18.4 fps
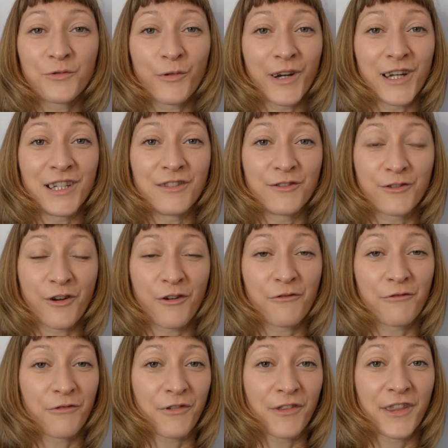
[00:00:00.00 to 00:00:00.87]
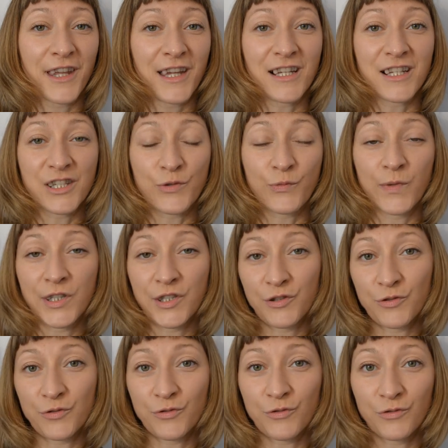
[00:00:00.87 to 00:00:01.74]
range of things we
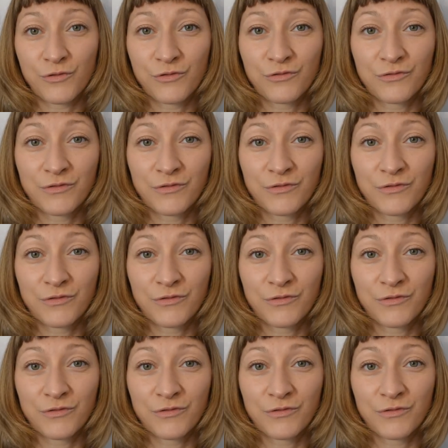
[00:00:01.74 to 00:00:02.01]
do